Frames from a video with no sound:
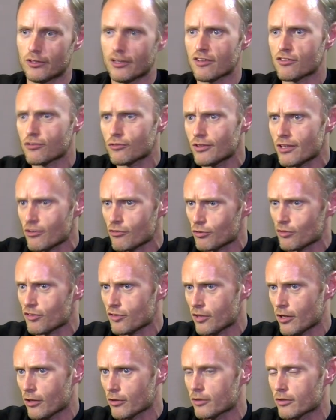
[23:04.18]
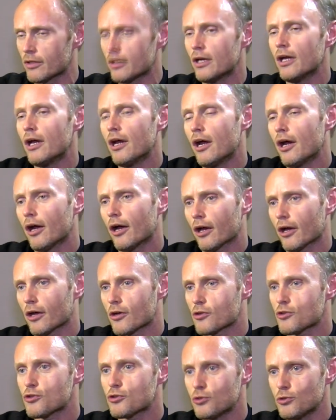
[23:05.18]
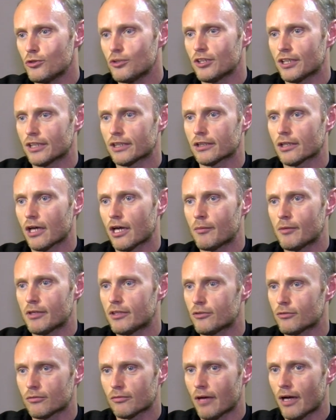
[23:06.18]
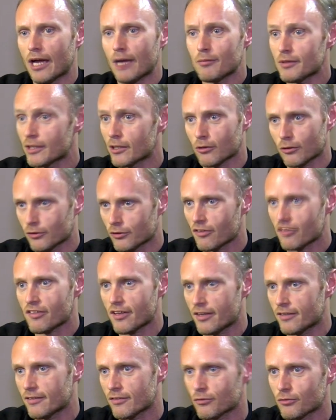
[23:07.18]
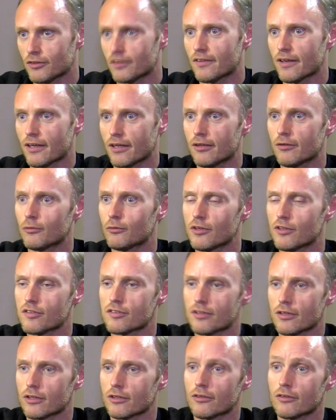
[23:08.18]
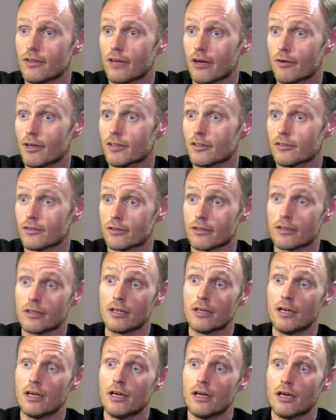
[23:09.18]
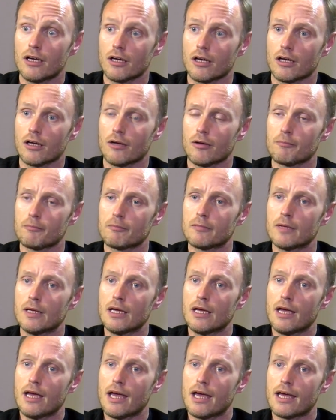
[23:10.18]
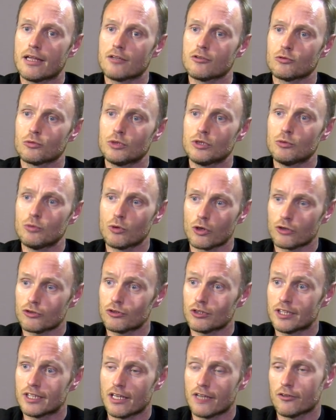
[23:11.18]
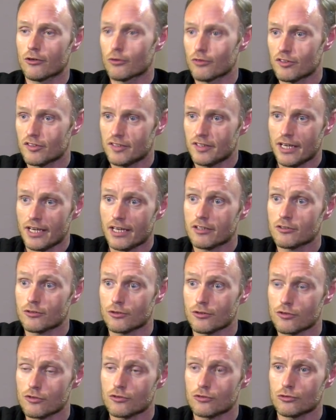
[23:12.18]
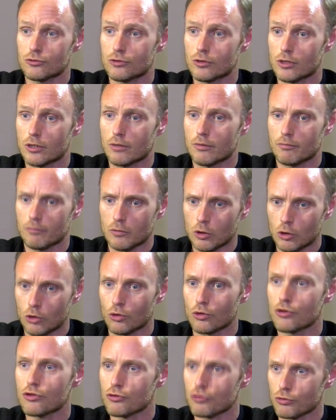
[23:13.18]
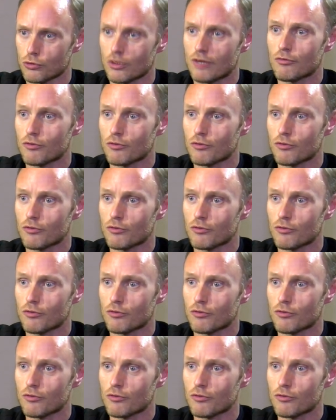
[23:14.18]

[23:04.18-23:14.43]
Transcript: As soon as we start shooting, I mean, I'm here on the set every day with the director. And we work together with the actors to go through